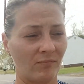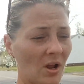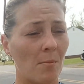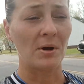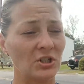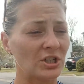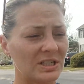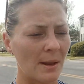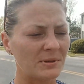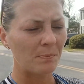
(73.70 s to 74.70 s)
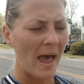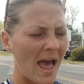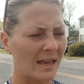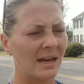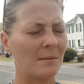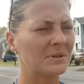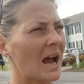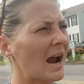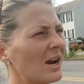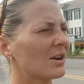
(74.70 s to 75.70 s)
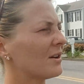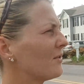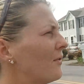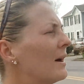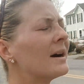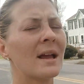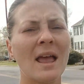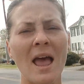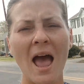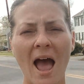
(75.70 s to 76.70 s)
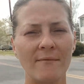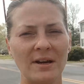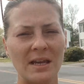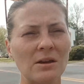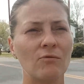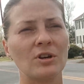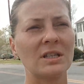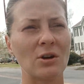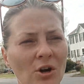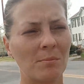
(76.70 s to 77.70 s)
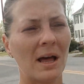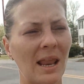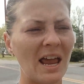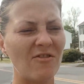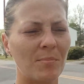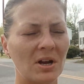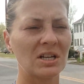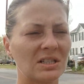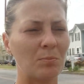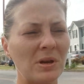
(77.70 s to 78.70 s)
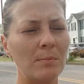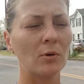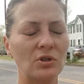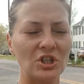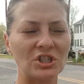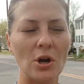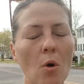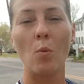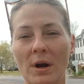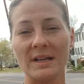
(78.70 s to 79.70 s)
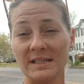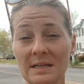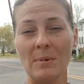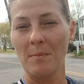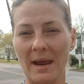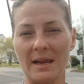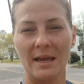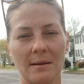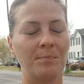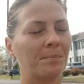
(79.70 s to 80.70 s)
a bunch of steps back, and I'm tired of having to keep restarting my life because people just don't want to see me make it.